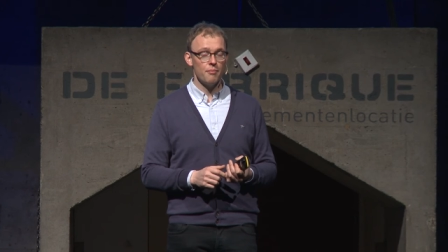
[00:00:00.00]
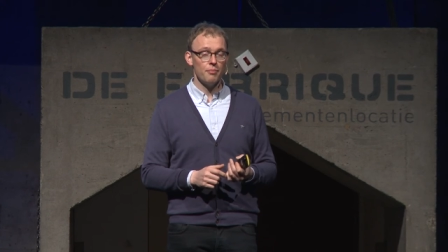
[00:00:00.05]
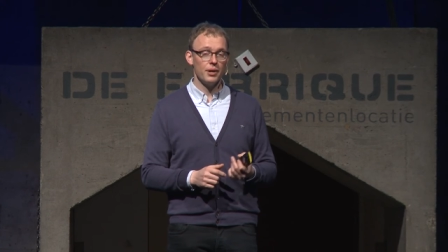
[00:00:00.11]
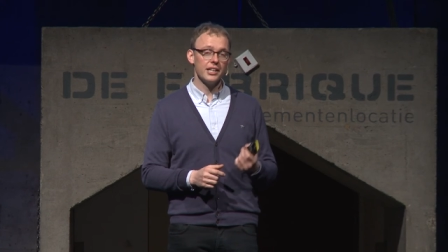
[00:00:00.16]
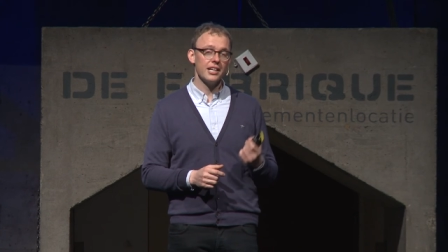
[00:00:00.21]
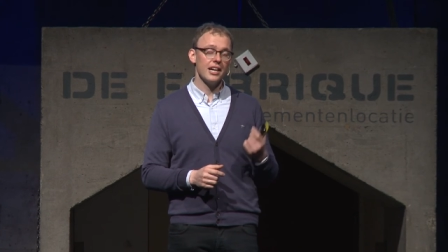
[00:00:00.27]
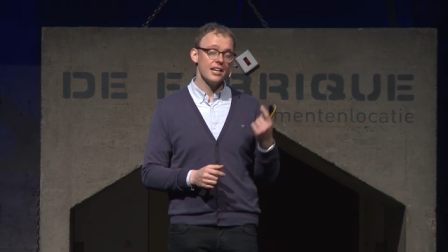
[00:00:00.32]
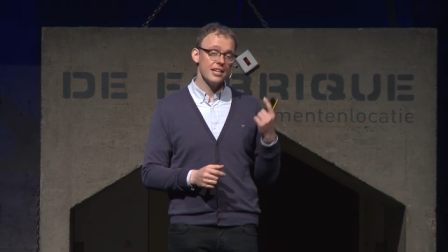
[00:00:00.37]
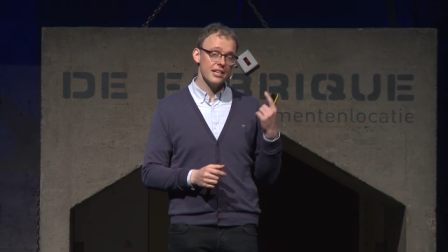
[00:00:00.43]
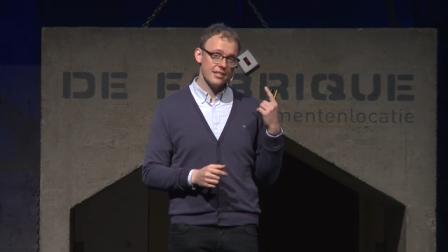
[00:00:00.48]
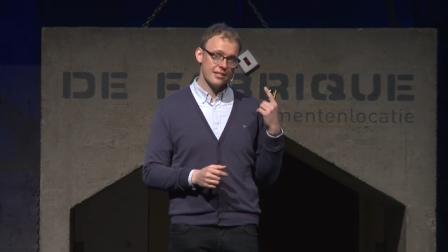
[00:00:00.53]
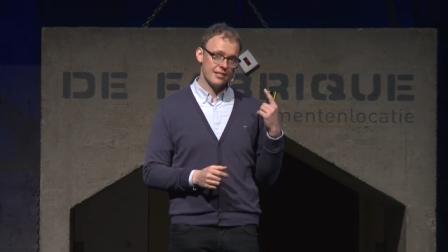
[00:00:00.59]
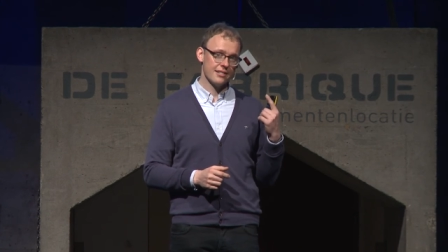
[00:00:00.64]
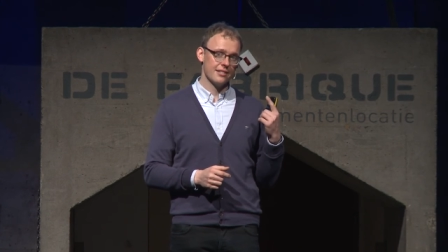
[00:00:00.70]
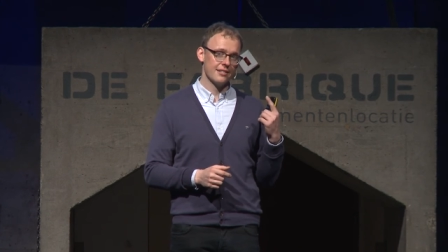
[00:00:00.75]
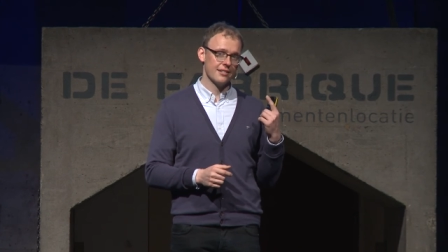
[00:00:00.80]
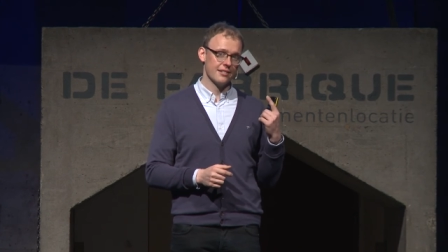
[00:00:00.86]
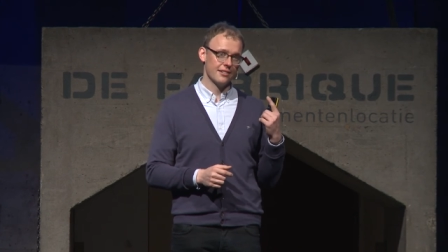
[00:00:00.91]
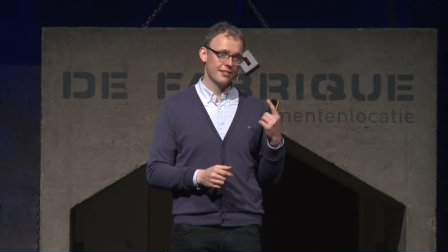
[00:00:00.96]
But there
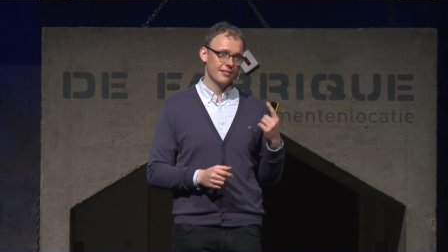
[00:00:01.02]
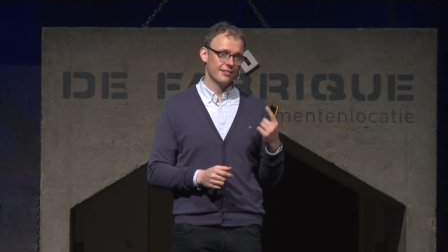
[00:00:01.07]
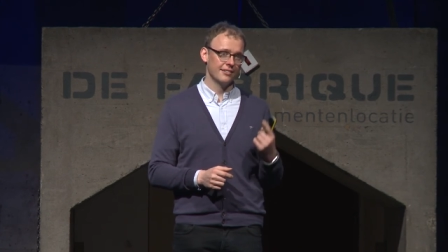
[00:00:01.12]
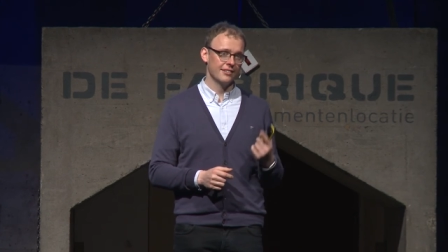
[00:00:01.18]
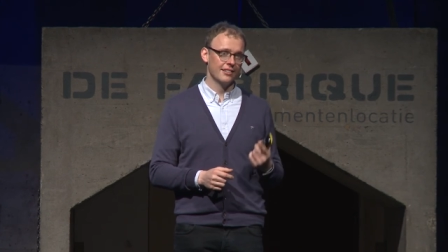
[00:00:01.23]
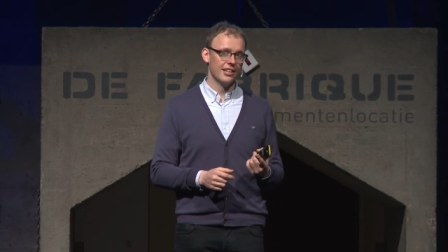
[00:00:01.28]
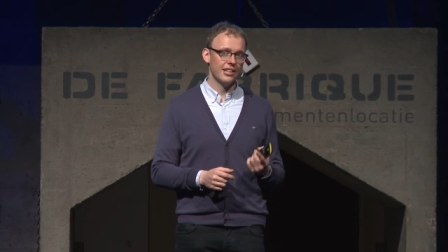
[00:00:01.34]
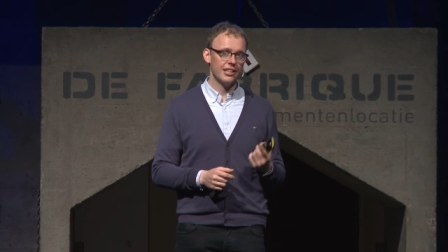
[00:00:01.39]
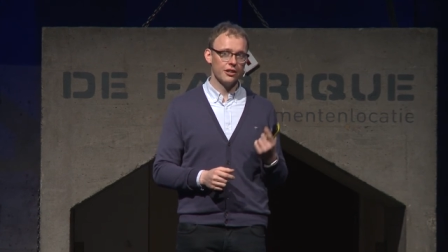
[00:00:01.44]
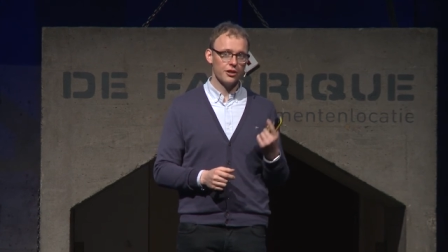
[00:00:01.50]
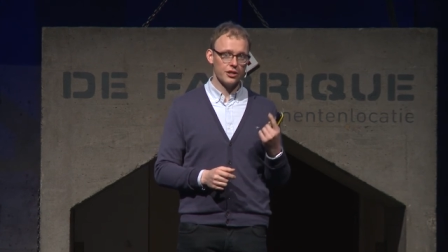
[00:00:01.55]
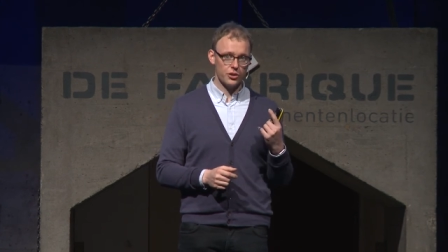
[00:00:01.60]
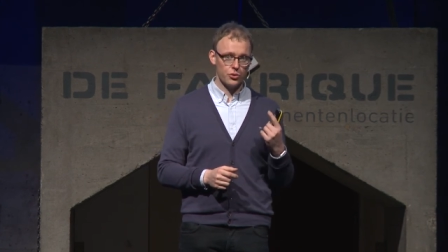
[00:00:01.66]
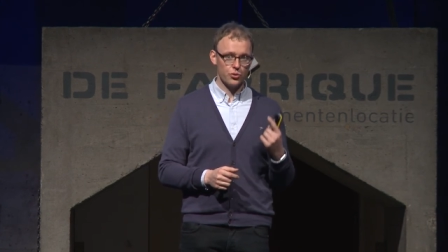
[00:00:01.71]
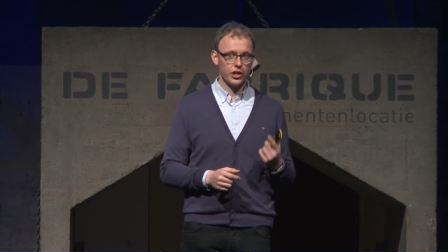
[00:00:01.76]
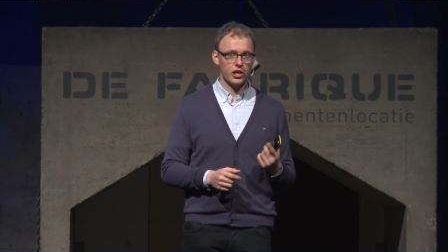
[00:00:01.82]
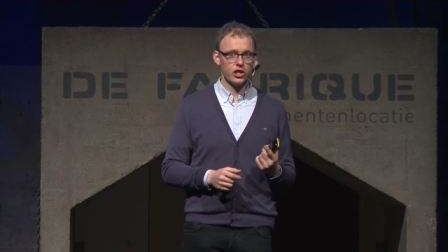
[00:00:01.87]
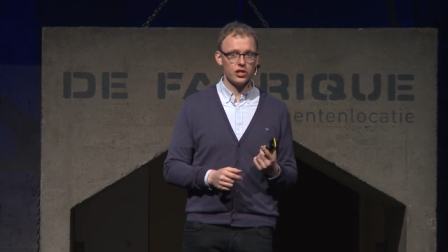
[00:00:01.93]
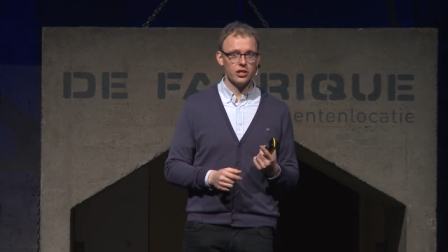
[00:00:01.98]
is, in the
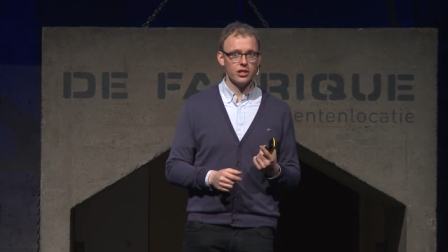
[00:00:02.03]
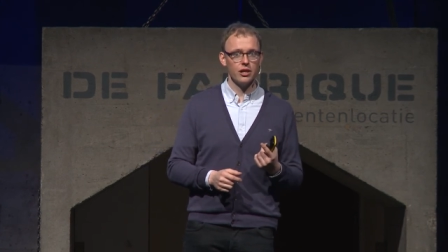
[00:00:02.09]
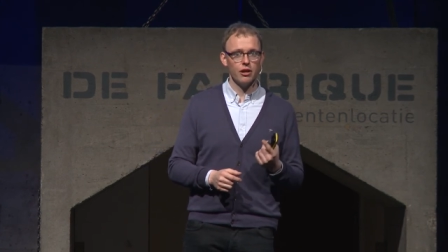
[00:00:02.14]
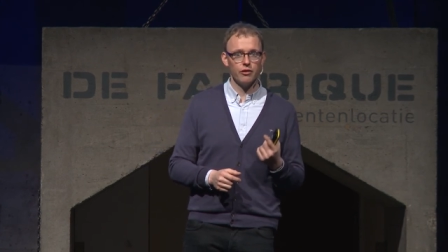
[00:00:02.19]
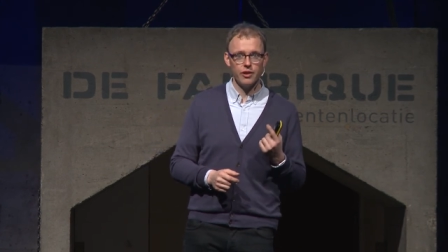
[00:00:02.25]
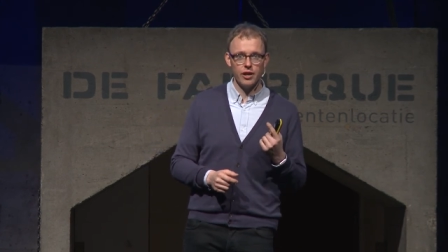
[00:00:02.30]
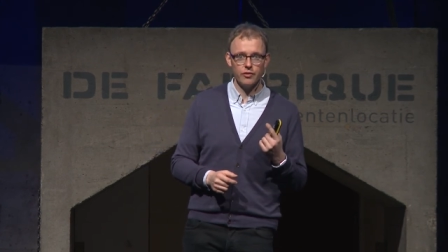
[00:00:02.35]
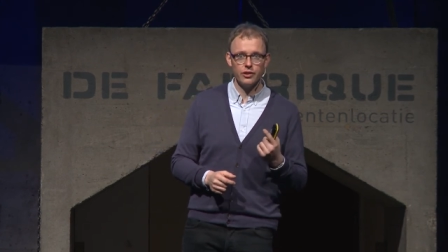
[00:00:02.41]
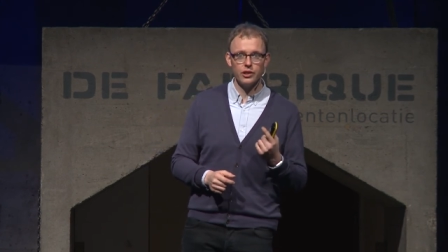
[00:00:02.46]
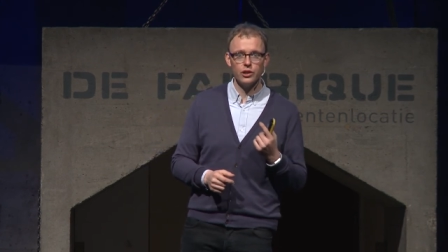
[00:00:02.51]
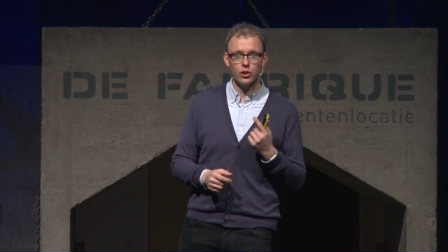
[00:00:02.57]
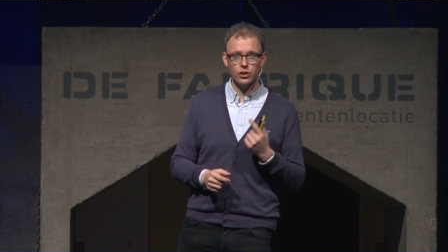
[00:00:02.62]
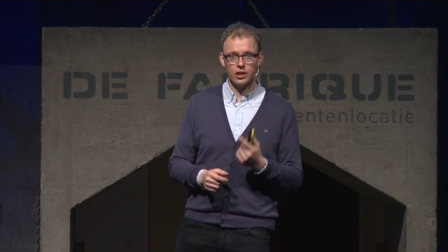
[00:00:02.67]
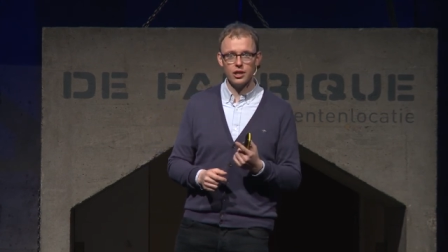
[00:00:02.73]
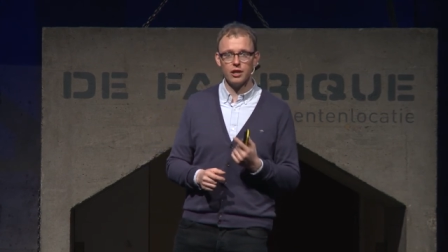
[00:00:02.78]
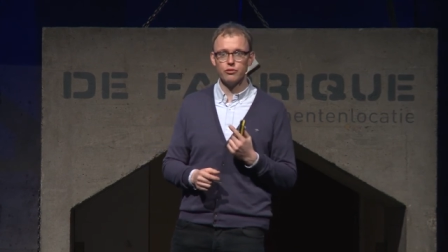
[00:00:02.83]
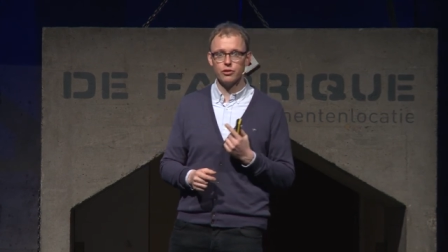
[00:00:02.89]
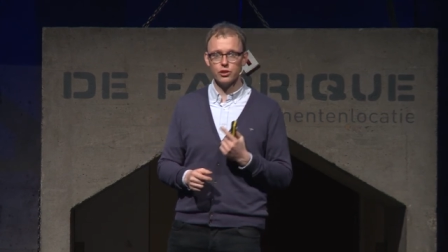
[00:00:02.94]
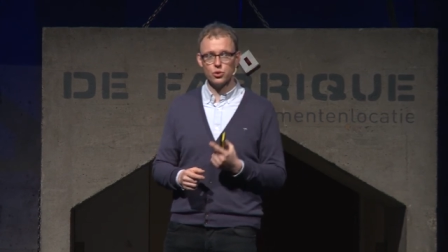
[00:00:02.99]
restriction of having not
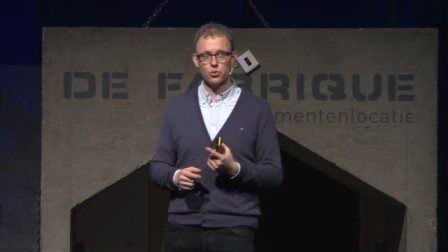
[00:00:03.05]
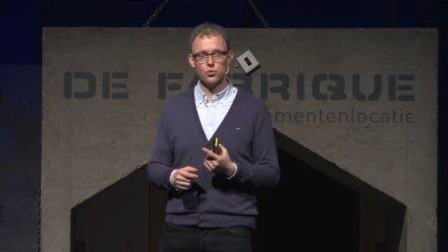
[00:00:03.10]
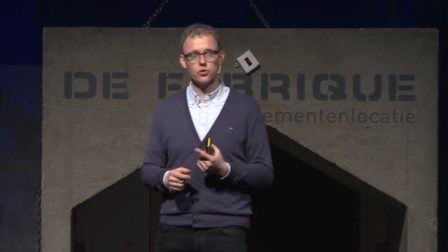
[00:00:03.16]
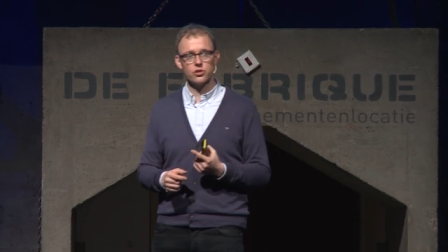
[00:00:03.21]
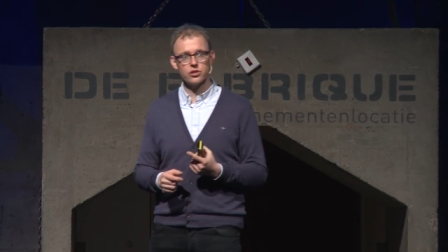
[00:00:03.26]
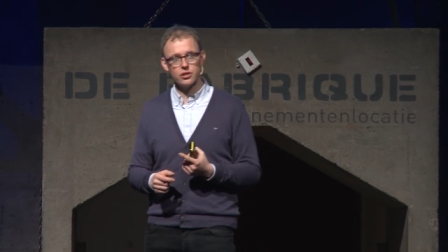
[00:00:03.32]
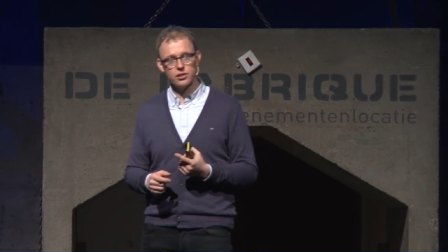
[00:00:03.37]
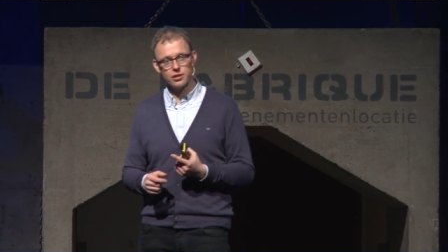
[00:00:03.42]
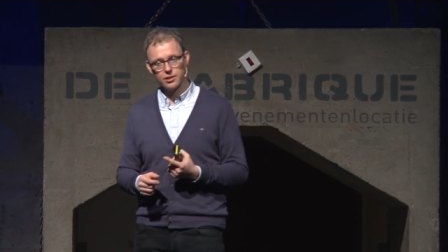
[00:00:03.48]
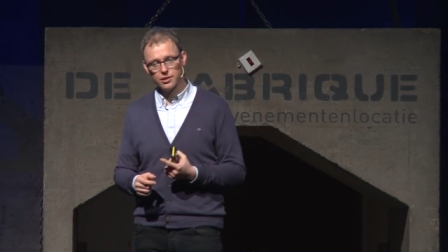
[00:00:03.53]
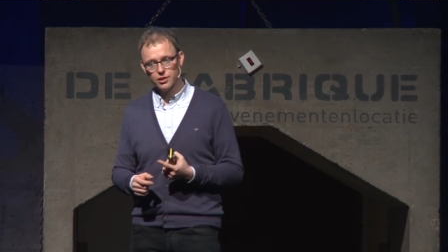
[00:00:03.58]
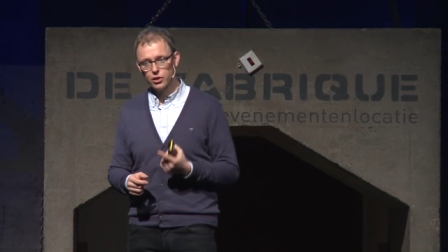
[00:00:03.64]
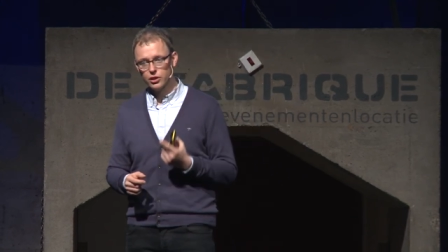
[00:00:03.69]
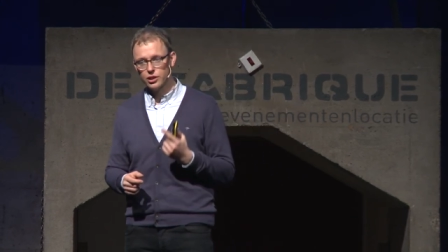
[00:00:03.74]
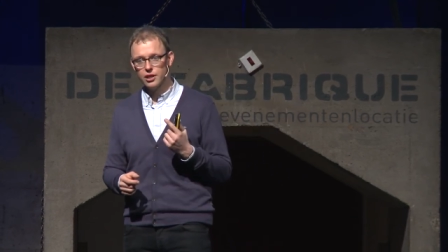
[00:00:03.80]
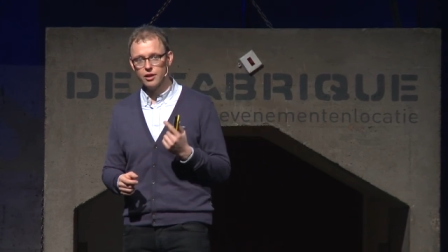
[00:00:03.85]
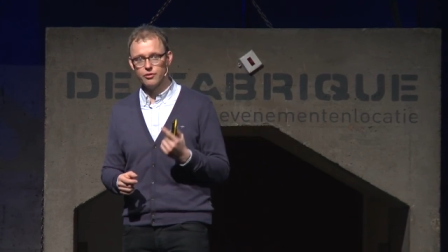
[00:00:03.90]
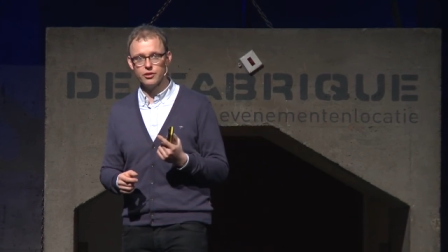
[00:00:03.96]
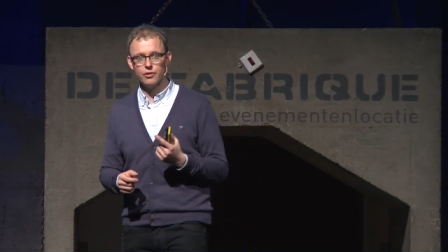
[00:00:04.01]
enough resources,
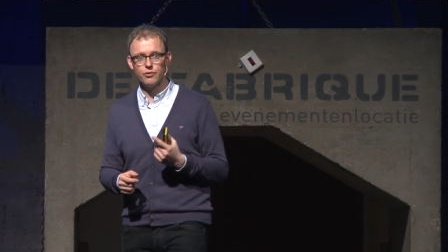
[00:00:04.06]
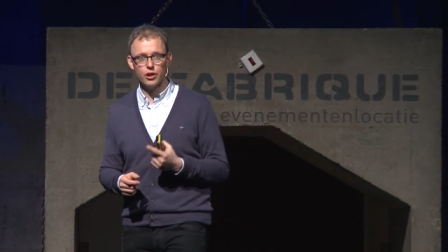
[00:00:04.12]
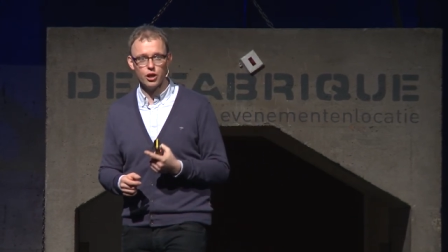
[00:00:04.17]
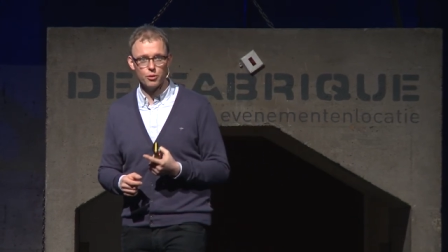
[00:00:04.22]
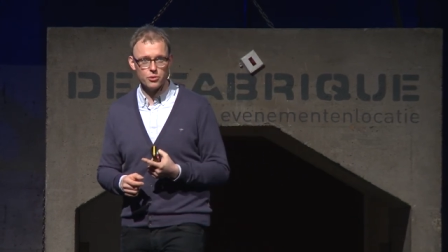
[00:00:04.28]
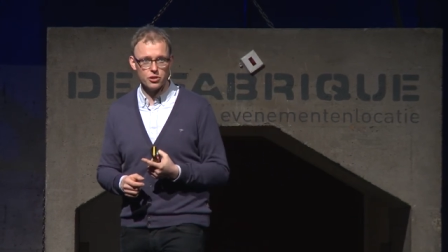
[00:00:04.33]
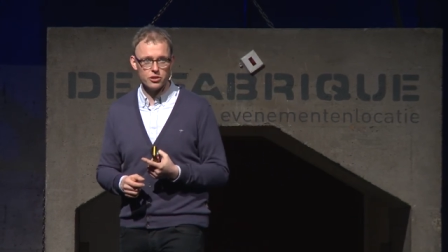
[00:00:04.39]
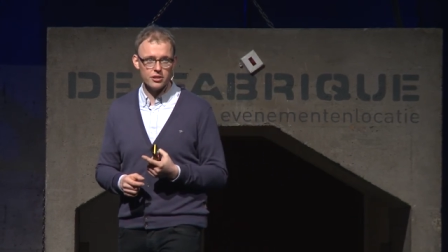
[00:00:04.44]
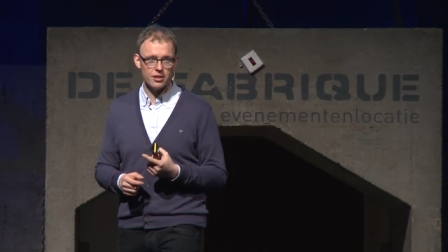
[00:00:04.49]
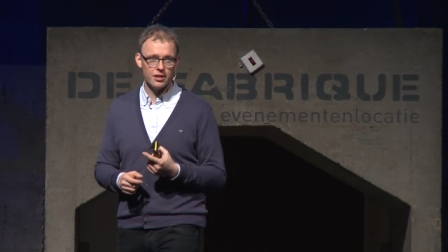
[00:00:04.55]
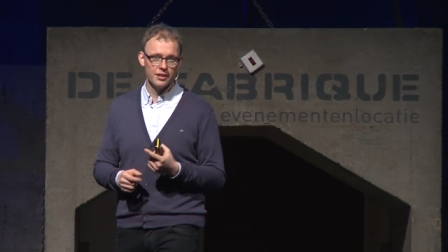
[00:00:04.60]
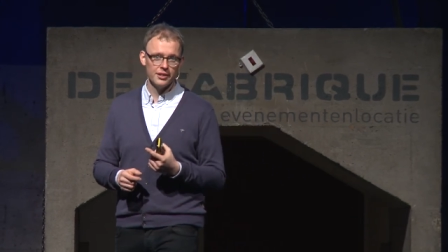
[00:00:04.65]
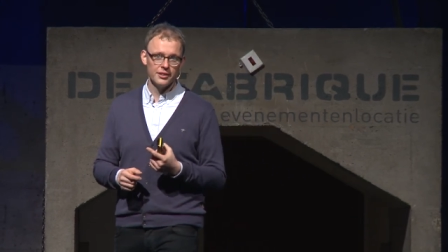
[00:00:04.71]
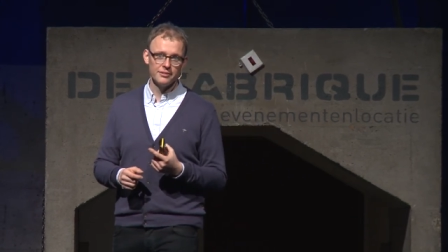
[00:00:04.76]
not enough developers,